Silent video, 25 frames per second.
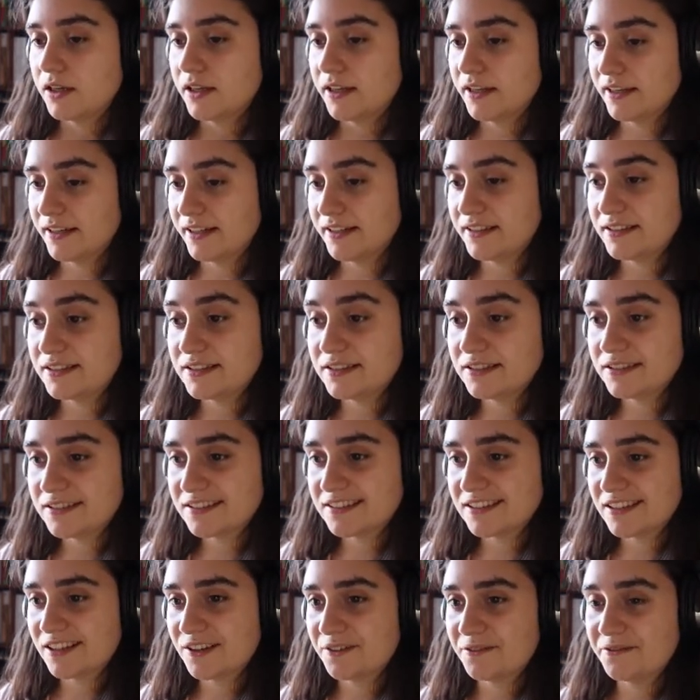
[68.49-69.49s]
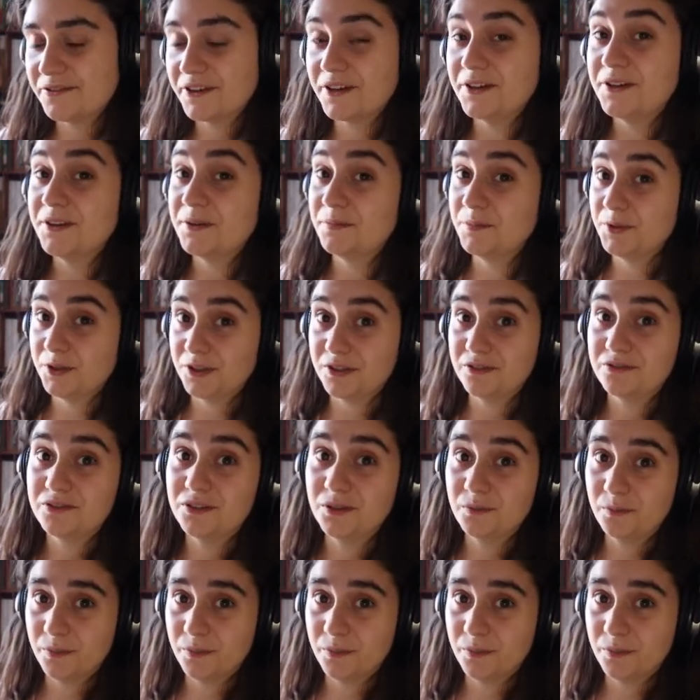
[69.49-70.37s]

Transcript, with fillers: It is a very beautiful